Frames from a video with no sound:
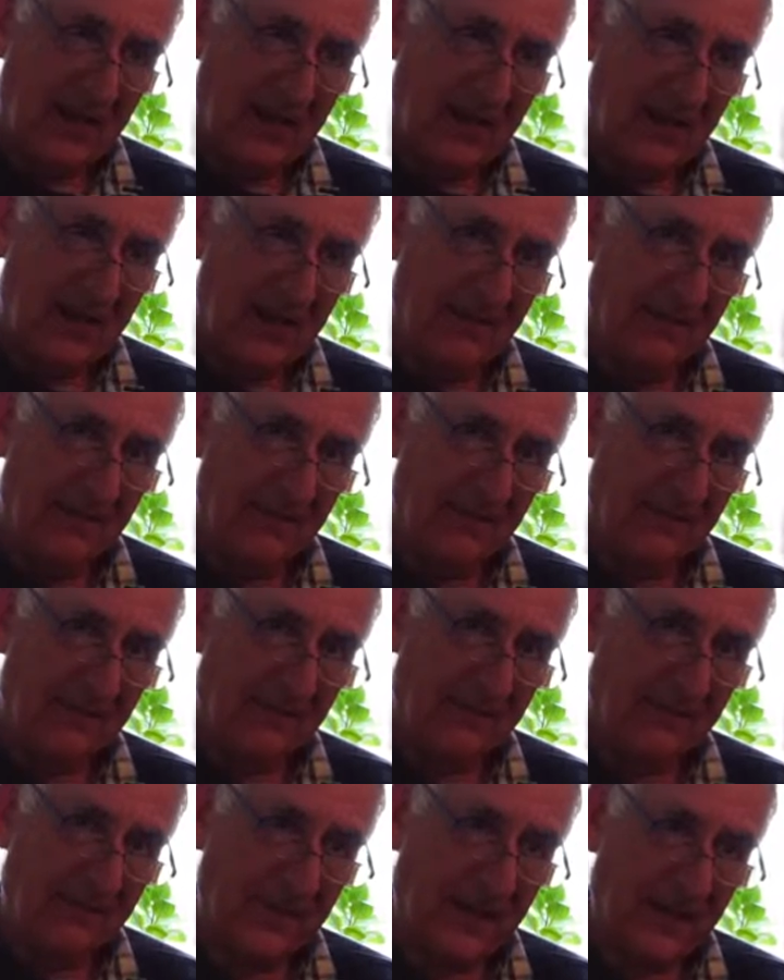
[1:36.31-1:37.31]
Um,
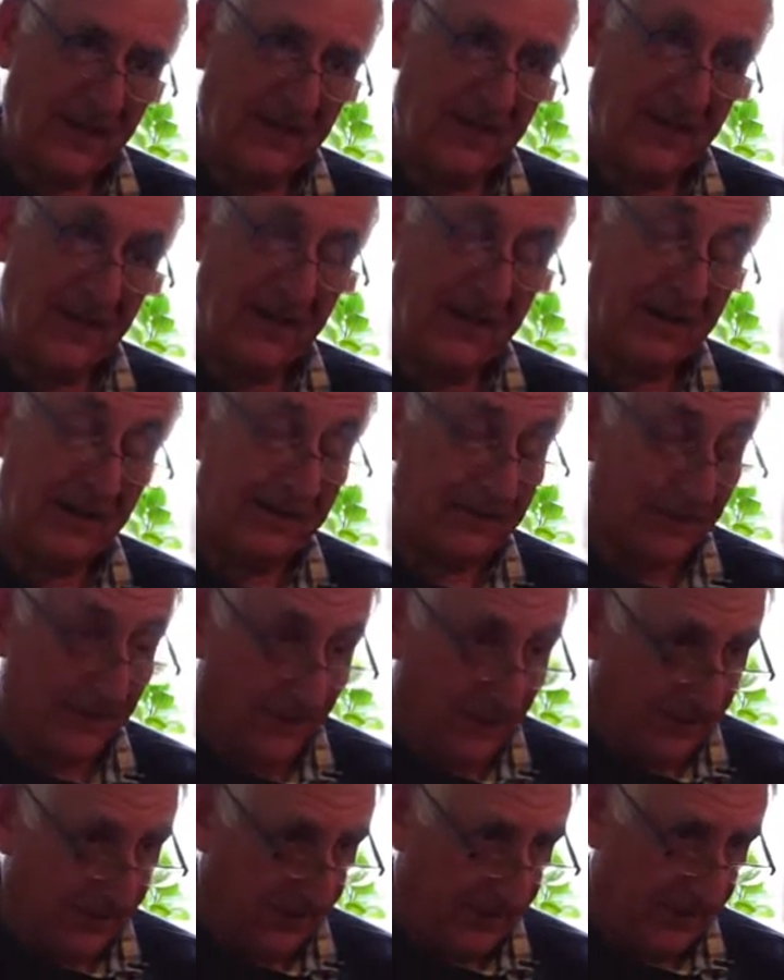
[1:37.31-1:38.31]
and then an
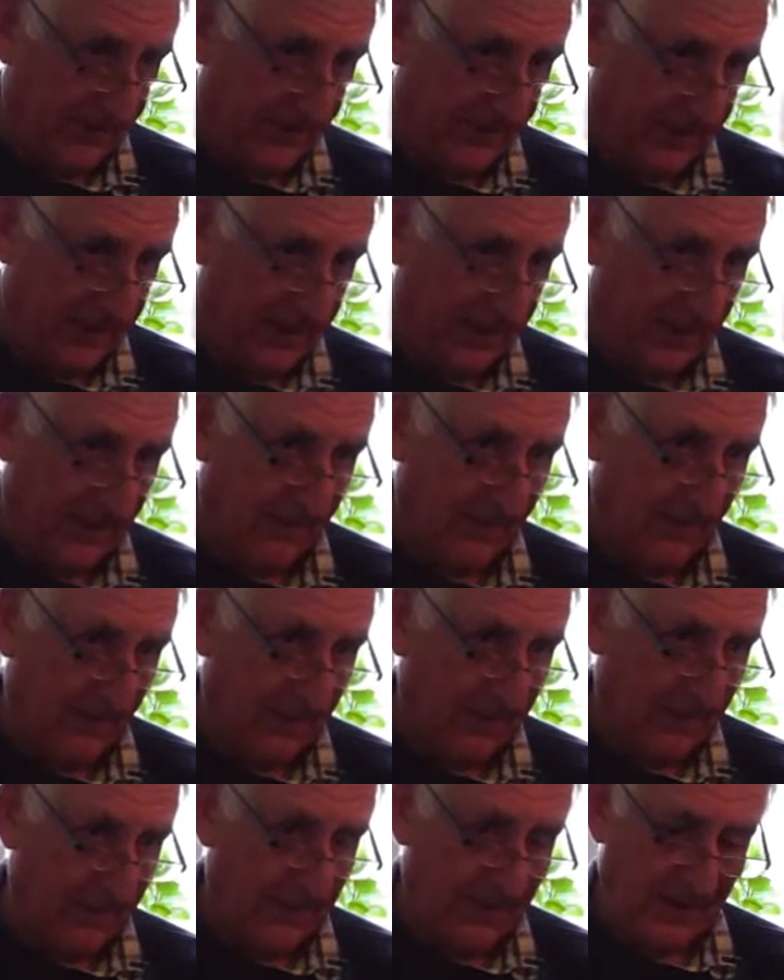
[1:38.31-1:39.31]
unfortunate thing happened.
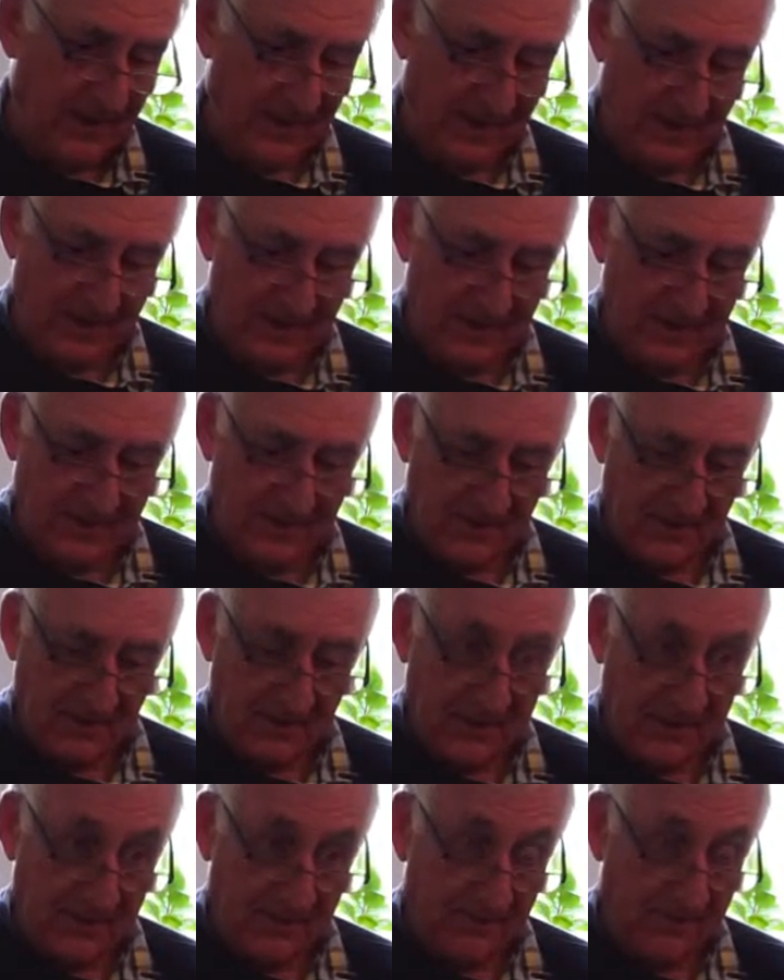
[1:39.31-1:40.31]
One of the kids
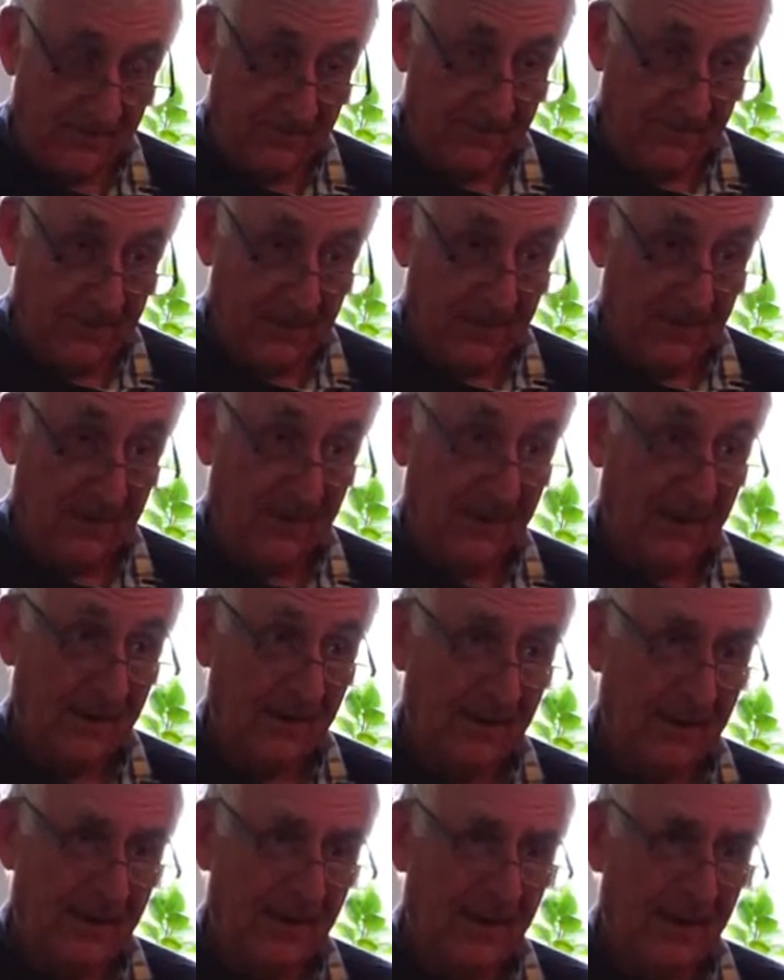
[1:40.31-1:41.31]
got up
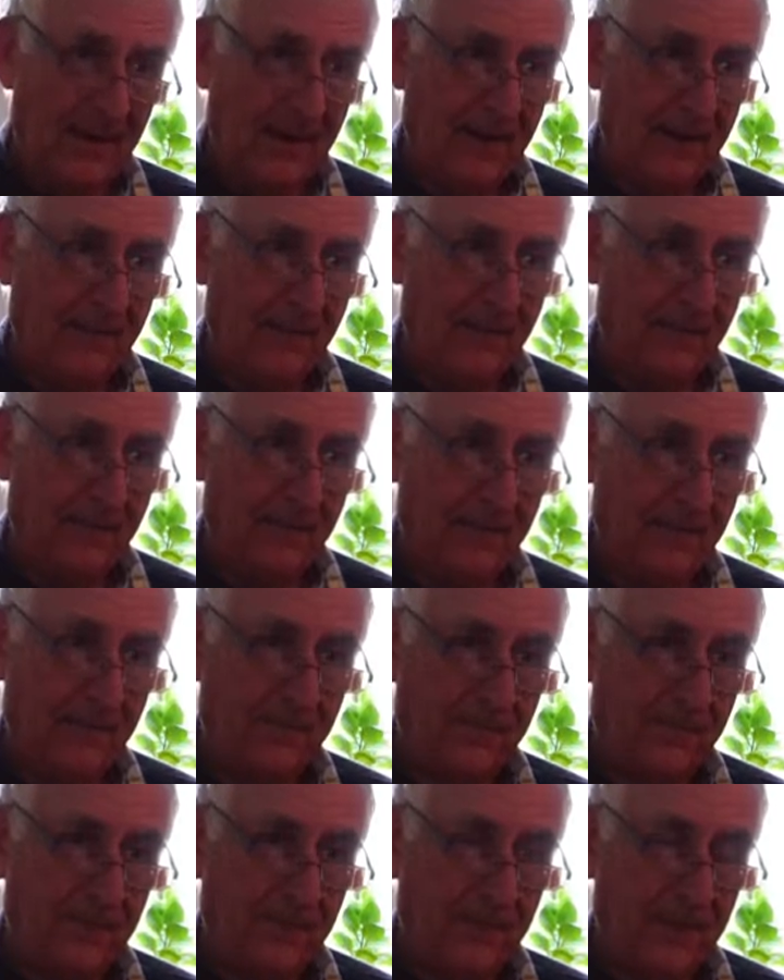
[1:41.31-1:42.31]
um,
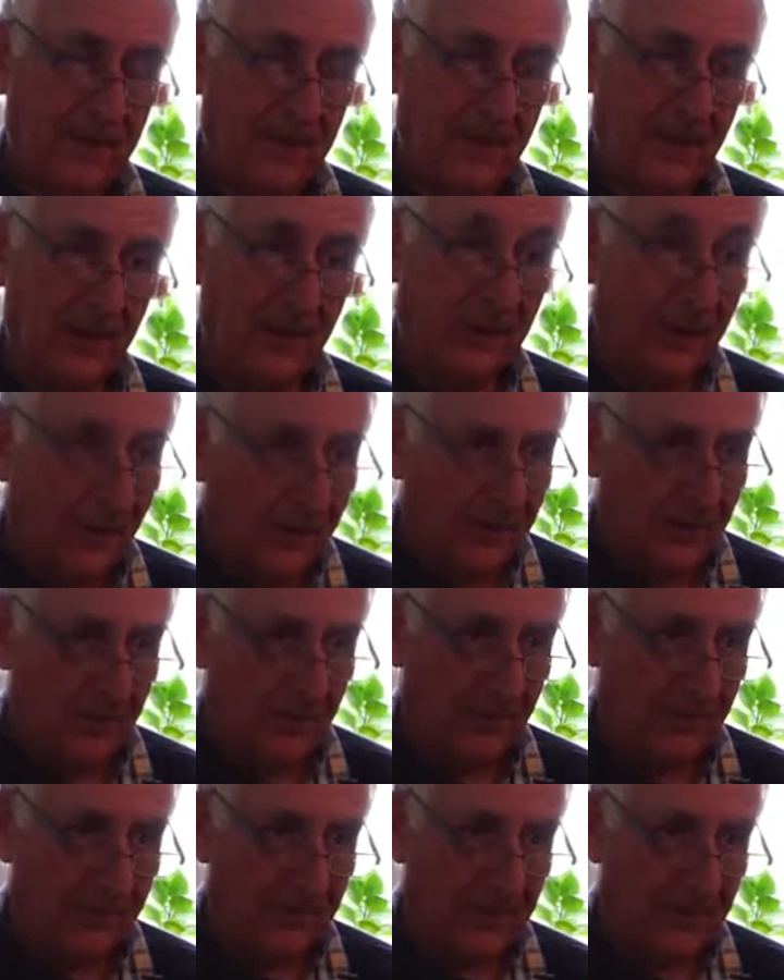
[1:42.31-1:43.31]
and knocked the
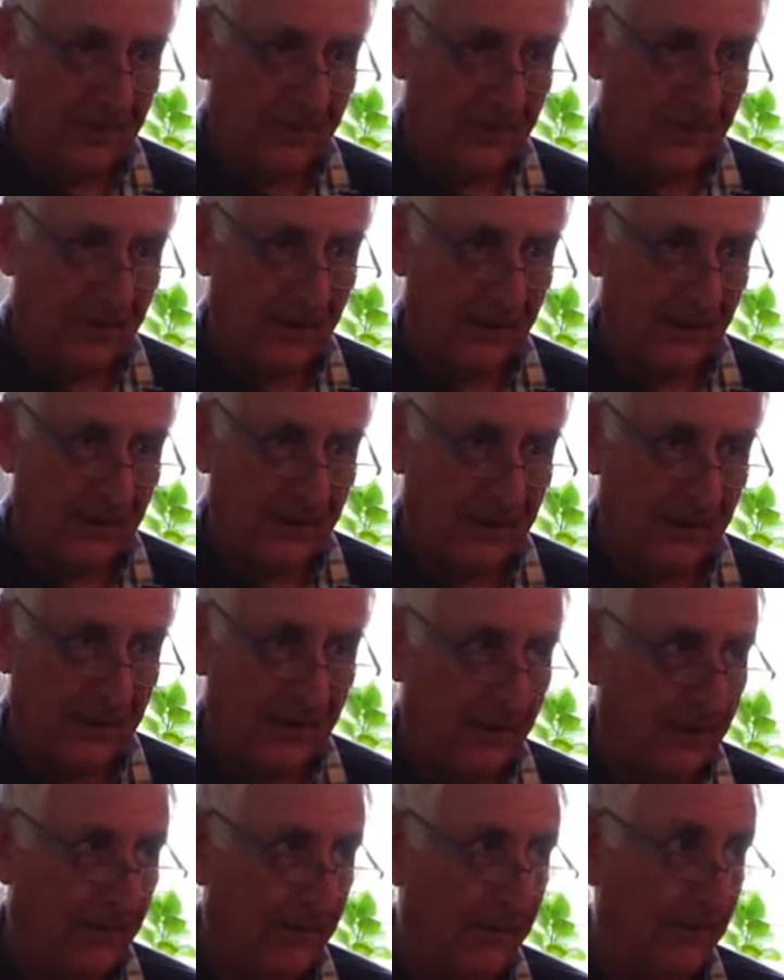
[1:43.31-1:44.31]
projector over,
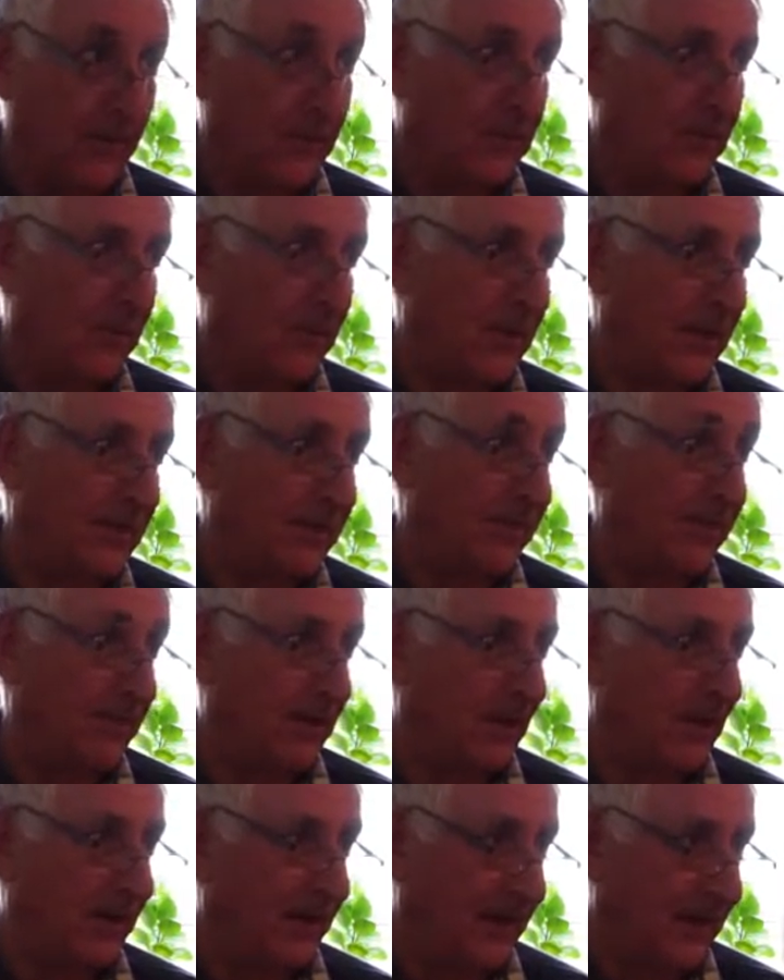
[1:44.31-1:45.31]
and the film went
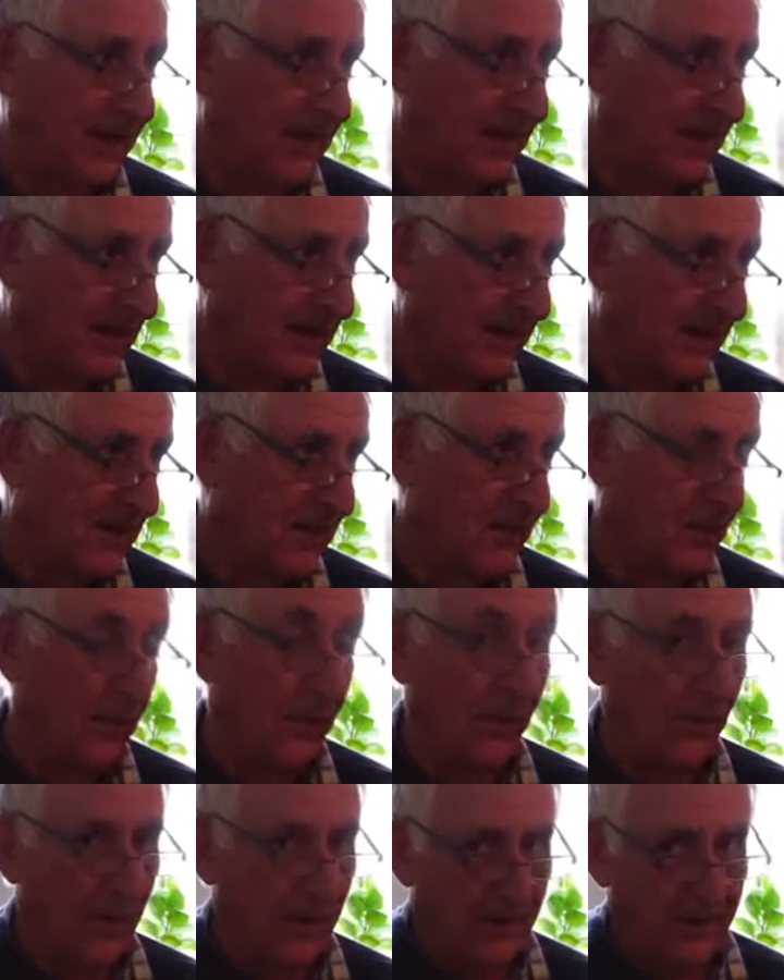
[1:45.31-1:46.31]
flying
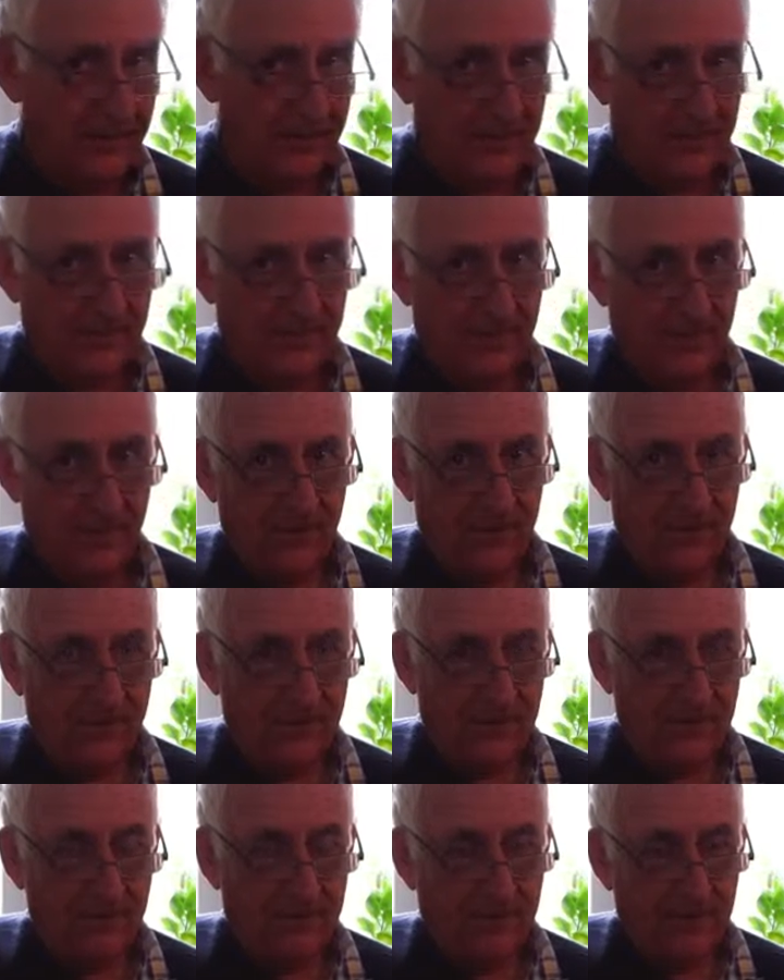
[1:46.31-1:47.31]
all over the
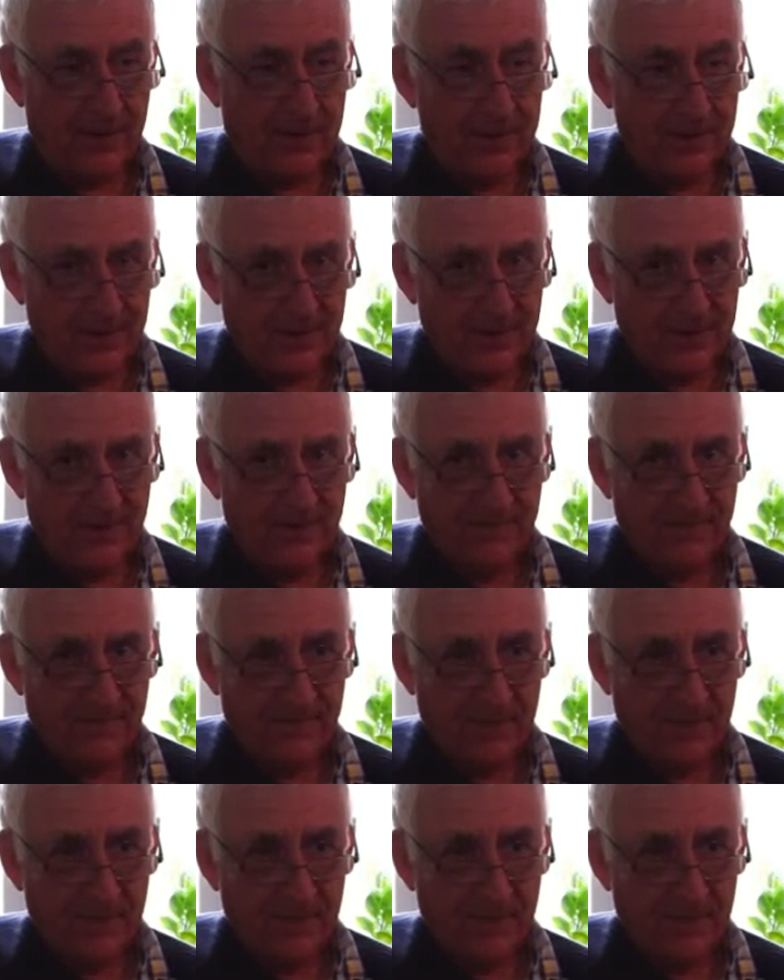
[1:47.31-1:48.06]
floor and broke.